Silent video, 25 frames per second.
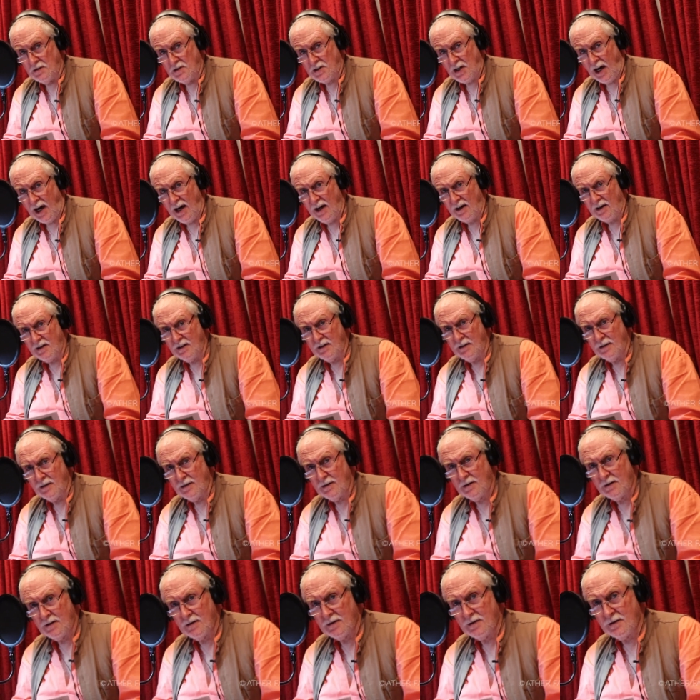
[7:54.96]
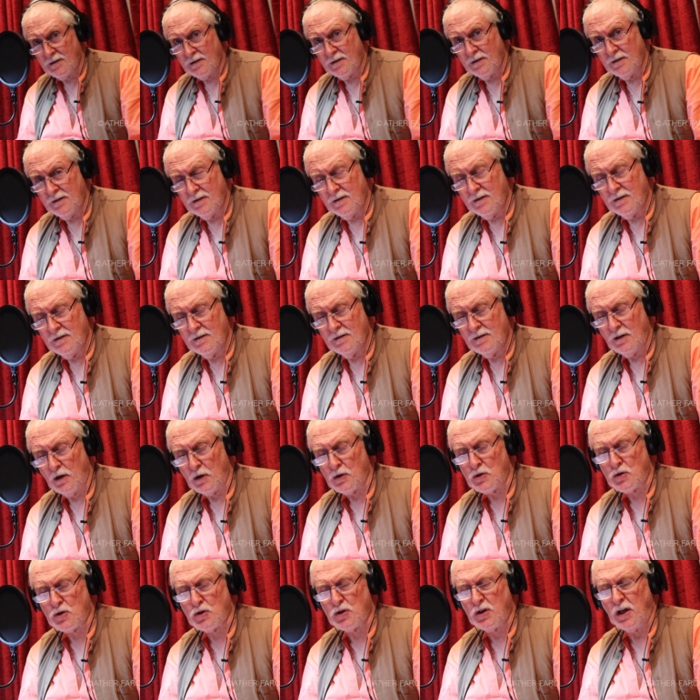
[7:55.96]
Tyrant
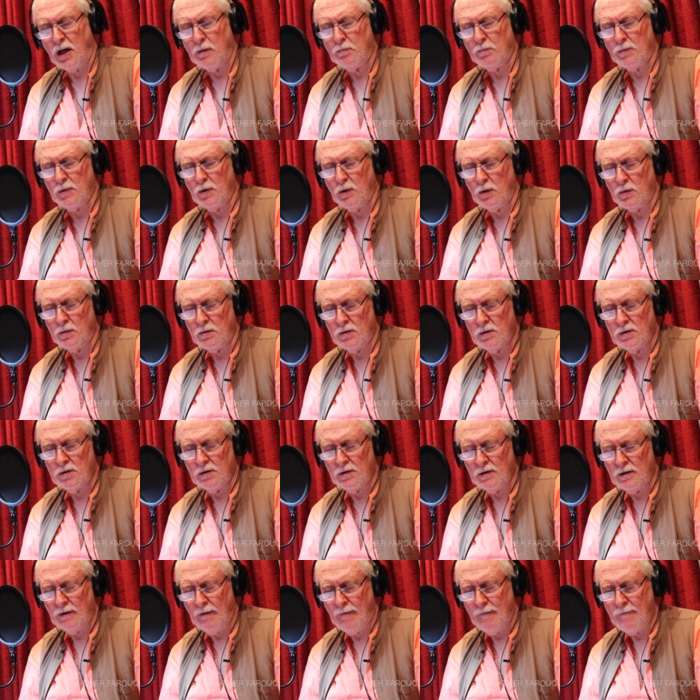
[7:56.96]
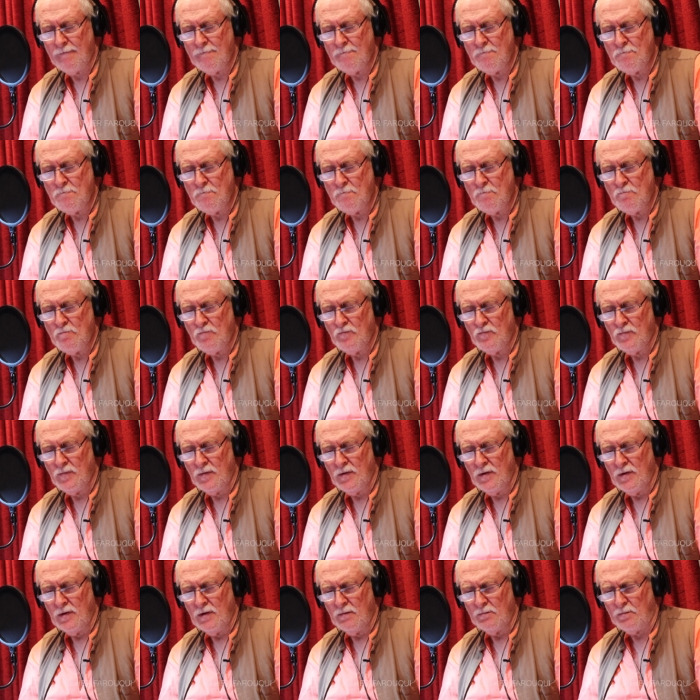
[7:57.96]
or scapegoat?
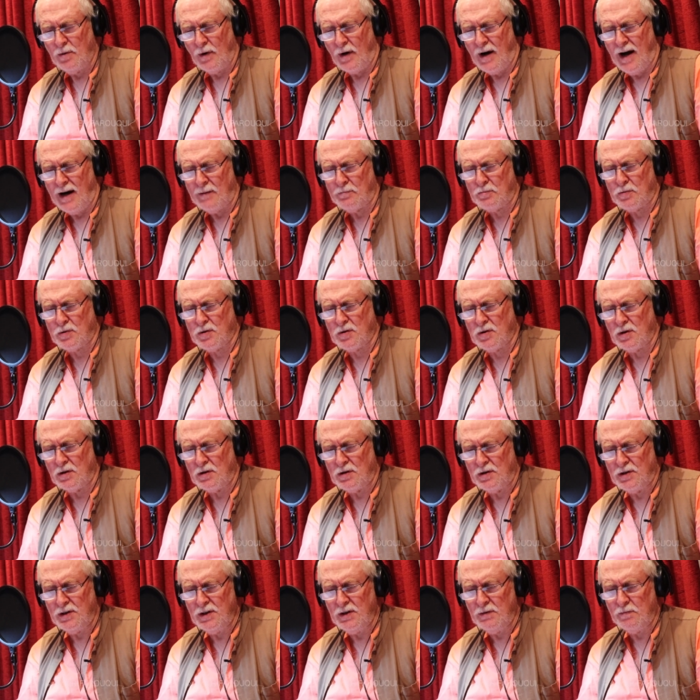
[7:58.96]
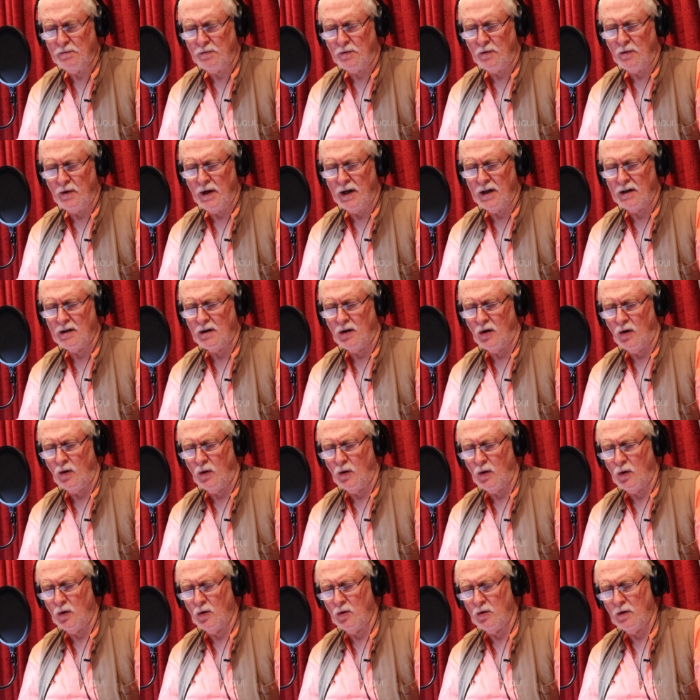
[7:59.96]
Perhaps the deep red
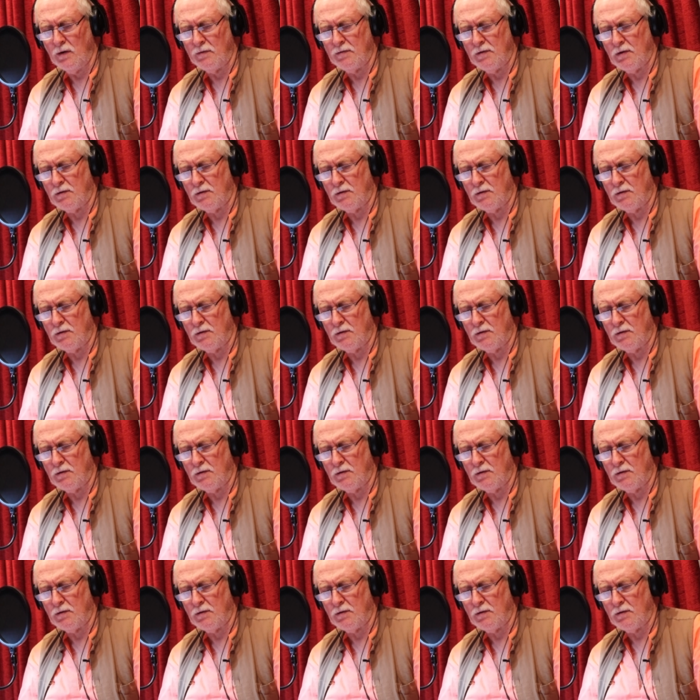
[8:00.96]
hollow of